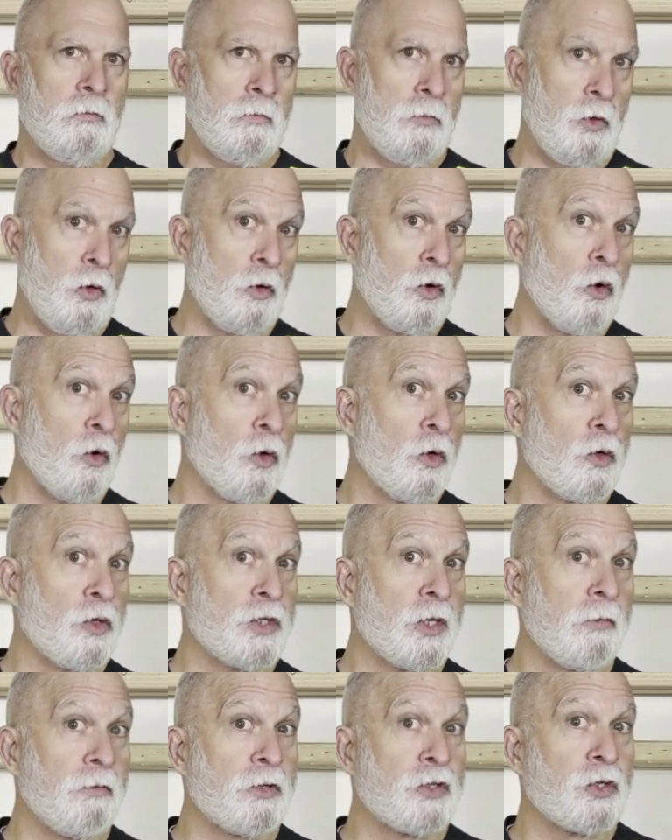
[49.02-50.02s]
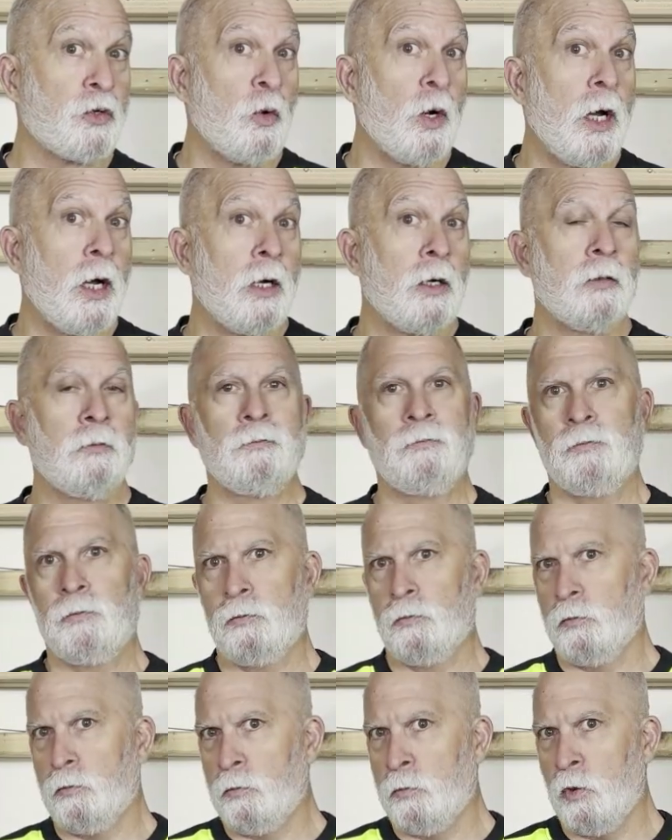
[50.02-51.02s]
no corner is ever square,
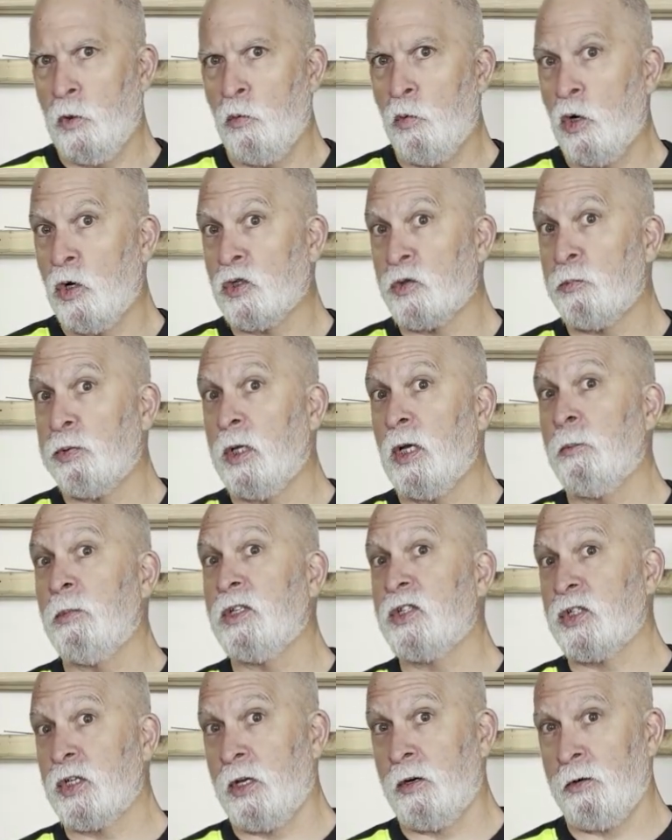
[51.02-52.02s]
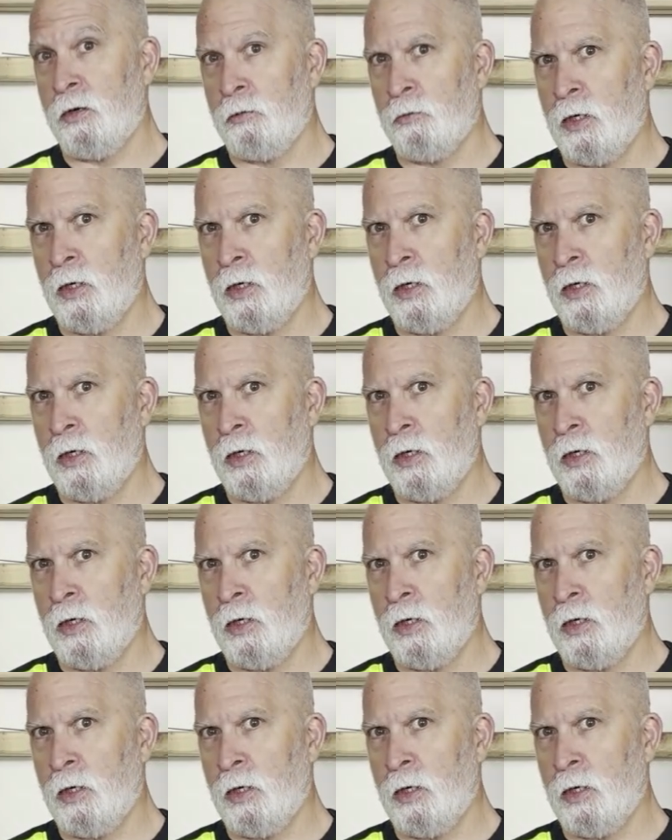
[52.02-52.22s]
no walls plumb, etc.